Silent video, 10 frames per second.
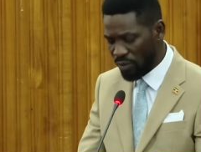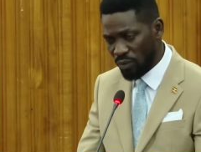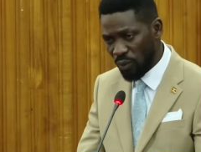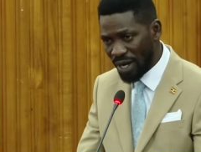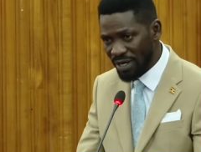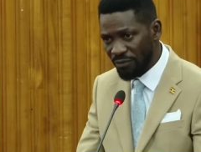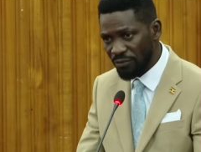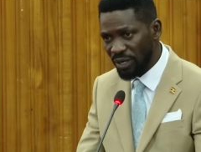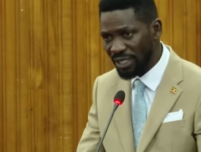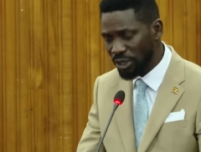
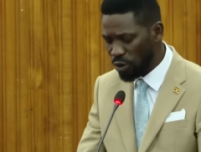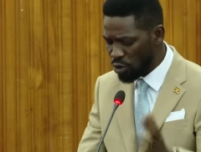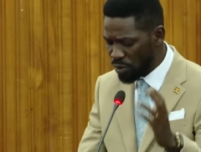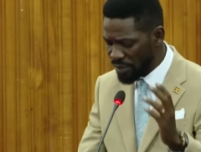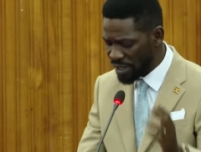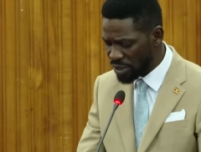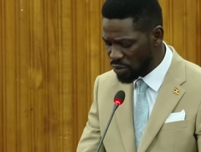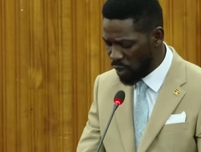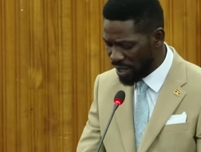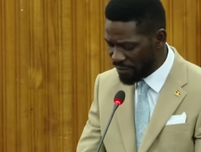wonderful at economics,
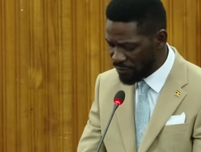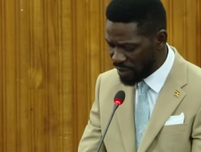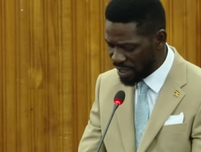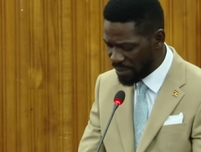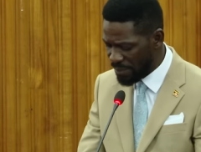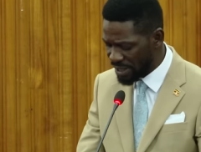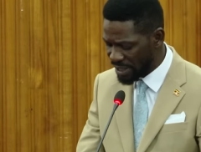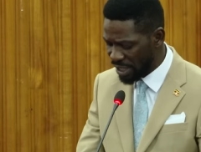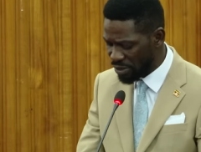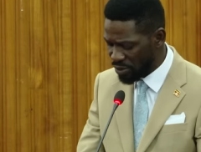wonderful at
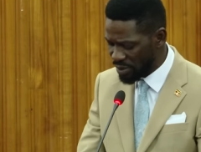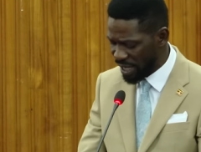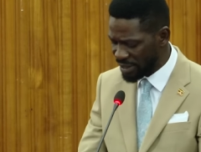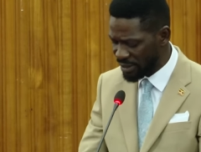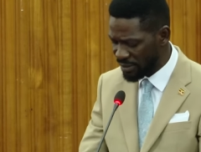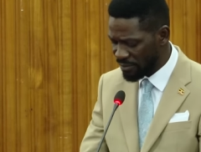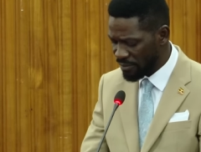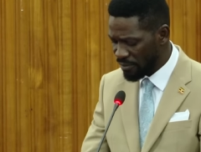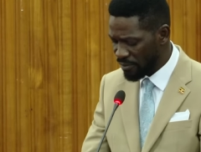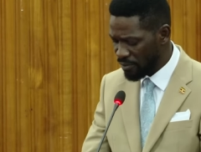debating and all
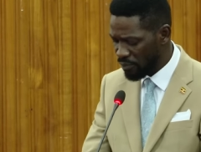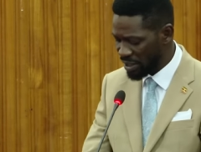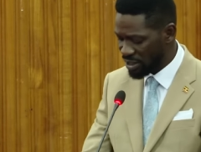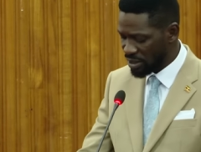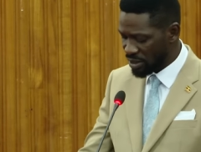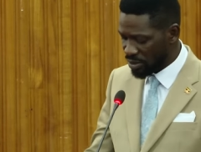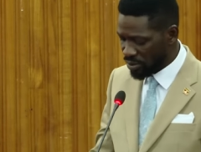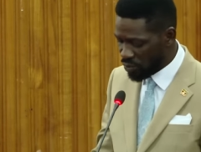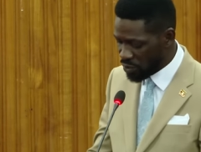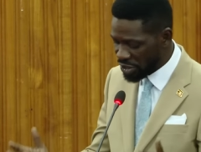that,
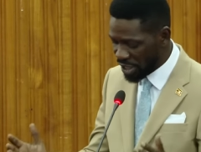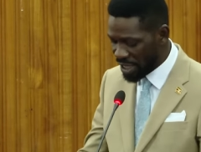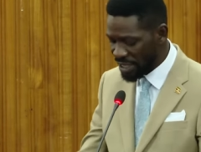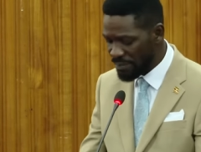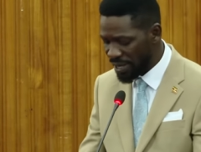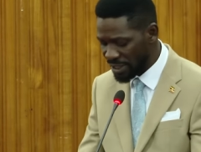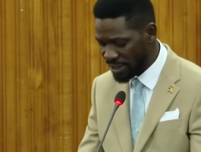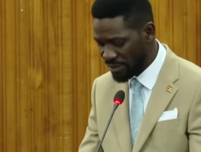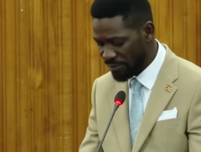but we shall debate,